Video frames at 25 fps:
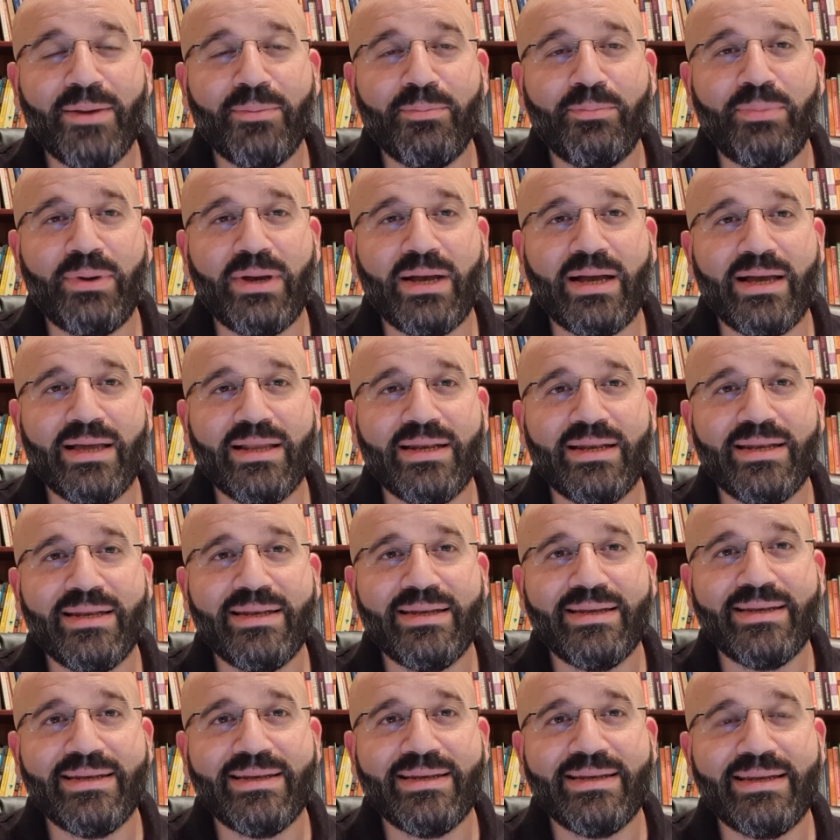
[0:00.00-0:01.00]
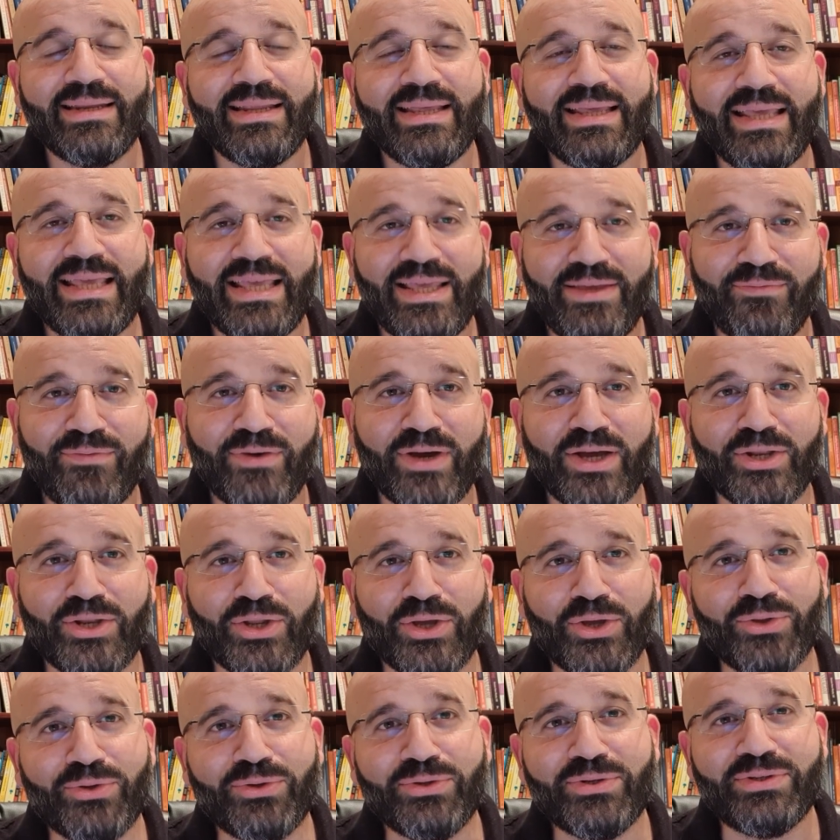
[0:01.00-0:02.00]
But if I
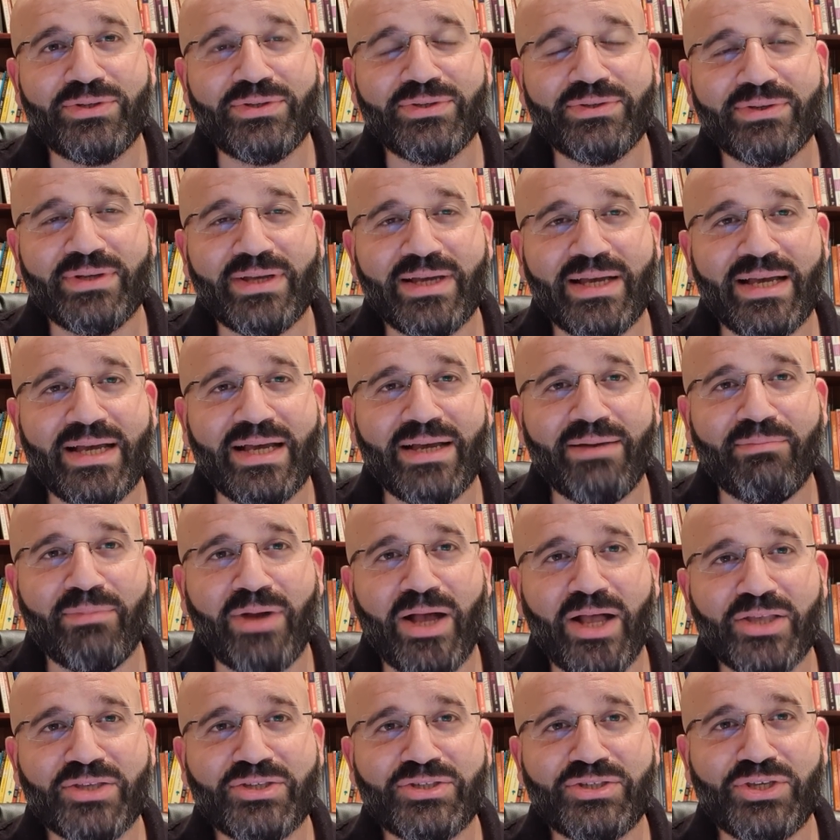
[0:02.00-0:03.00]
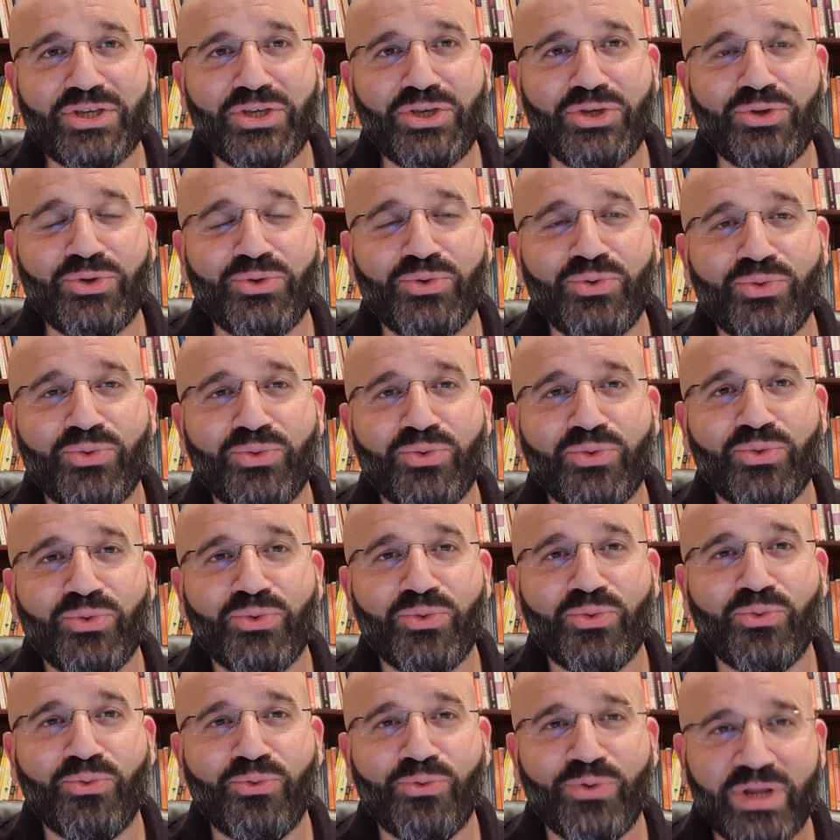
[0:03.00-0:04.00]
don't, I'll see you
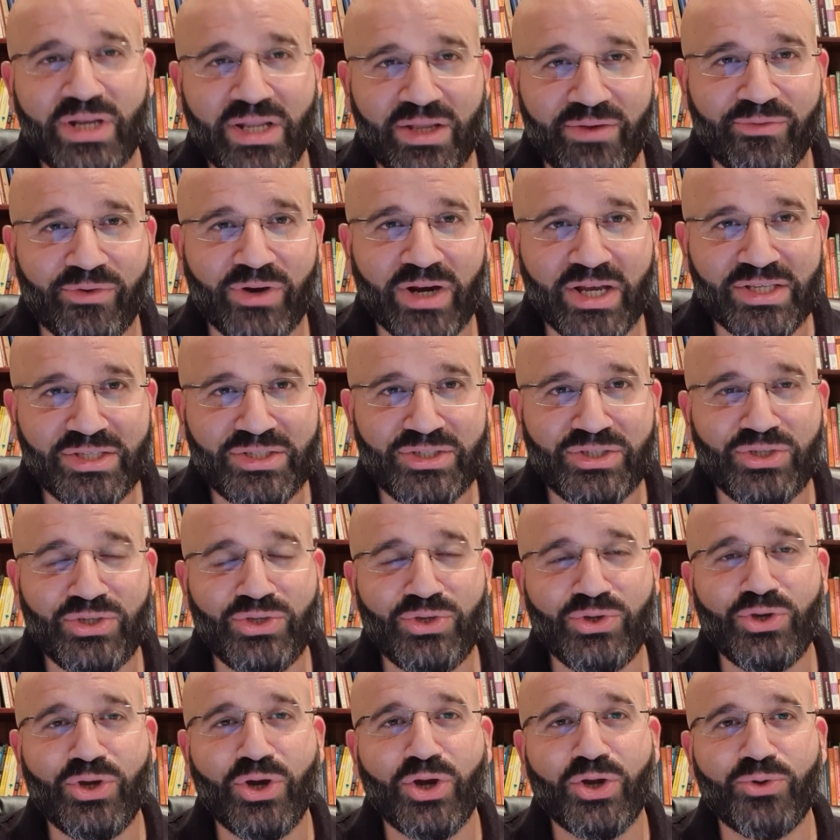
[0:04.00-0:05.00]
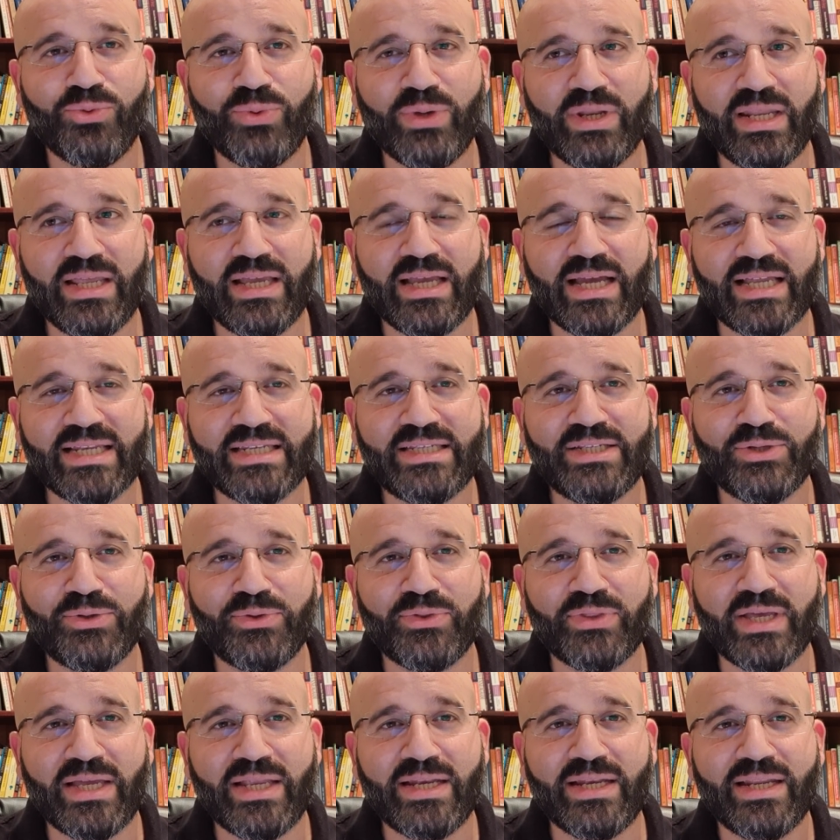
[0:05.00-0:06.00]
whenever I see you, God willing. Until
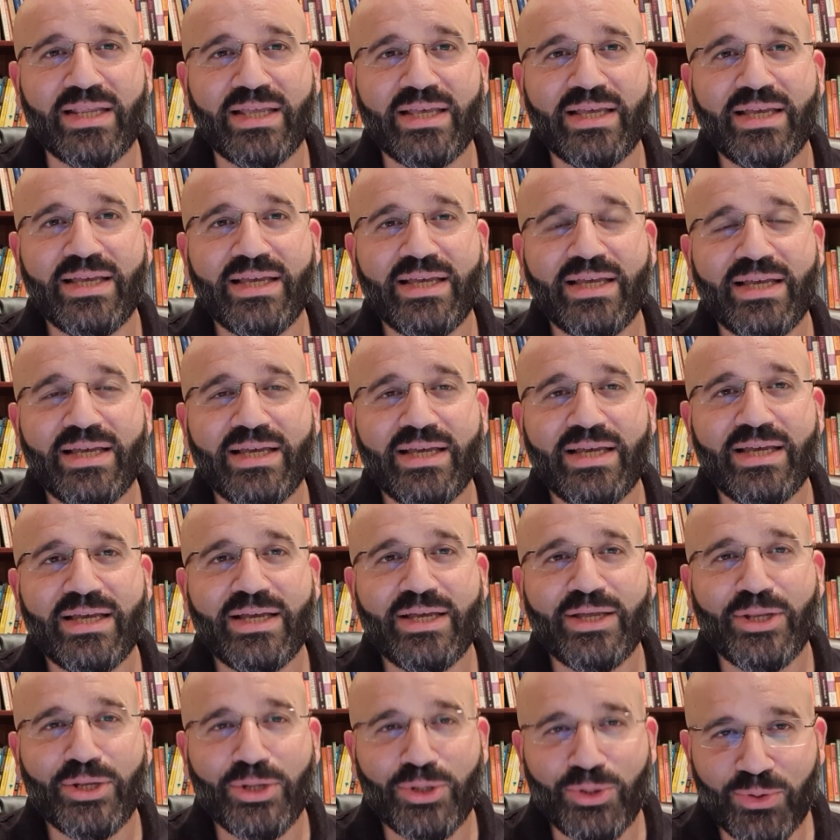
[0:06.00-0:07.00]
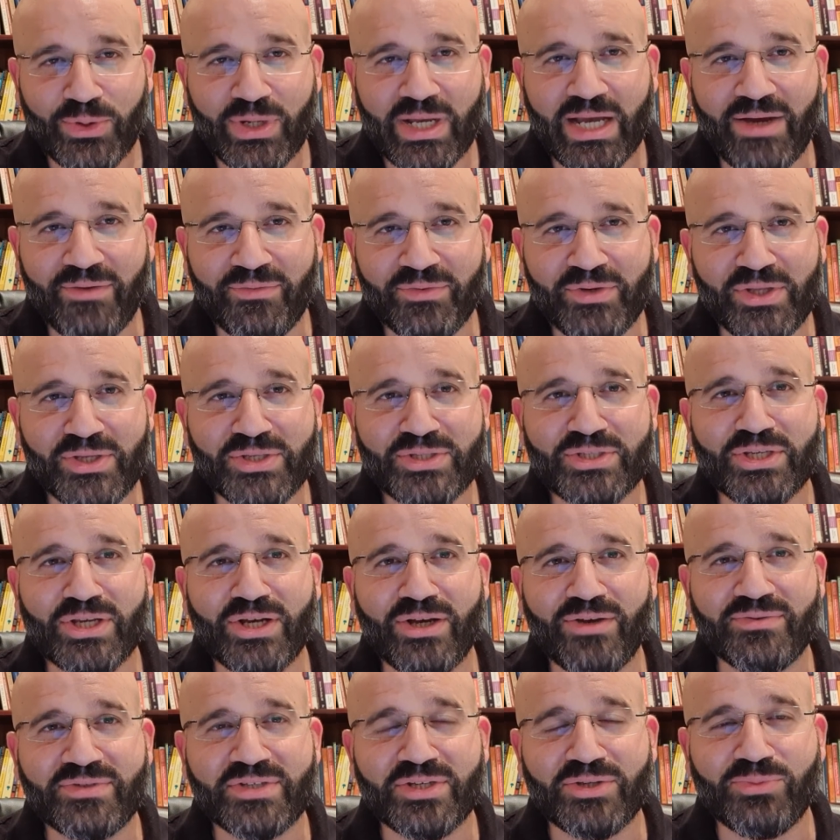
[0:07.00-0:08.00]
then, look after
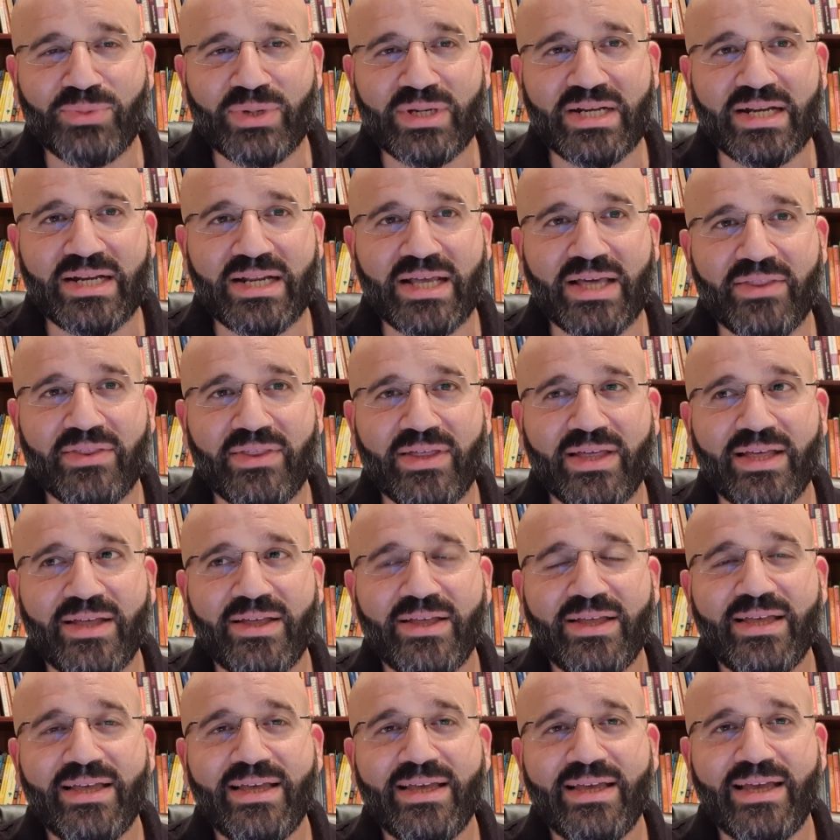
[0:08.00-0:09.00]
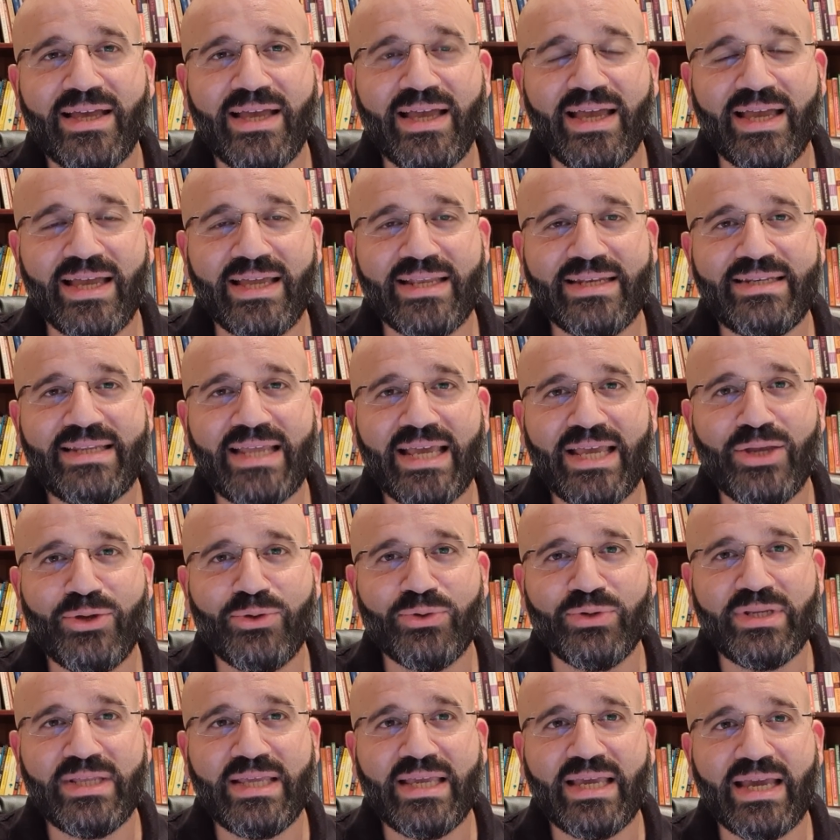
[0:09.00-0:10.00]
yourselves and one another and take
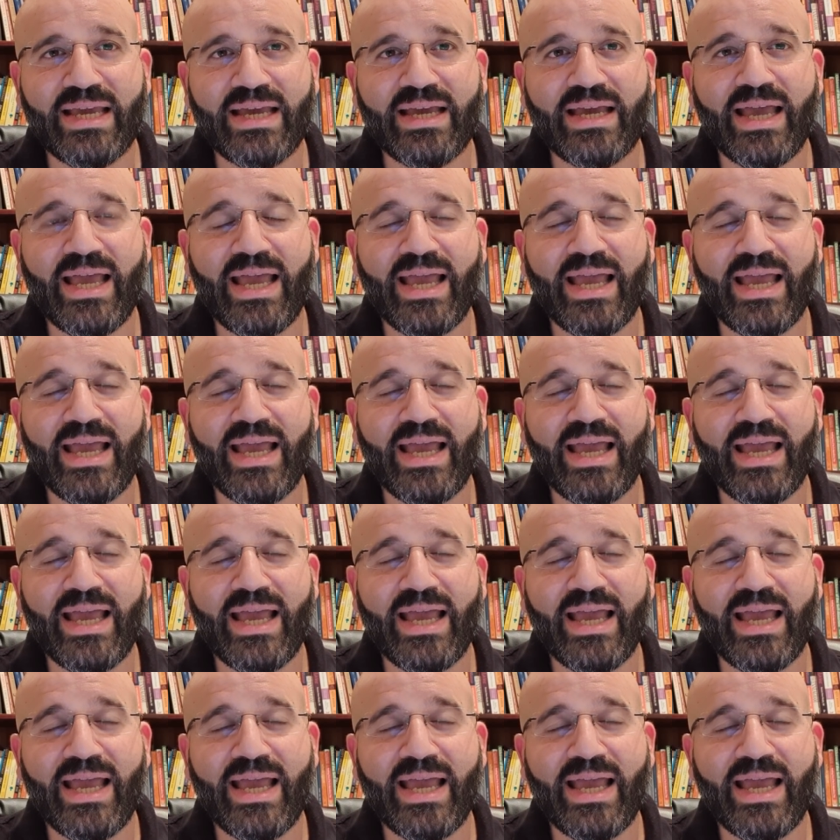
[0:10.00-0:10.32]
good care.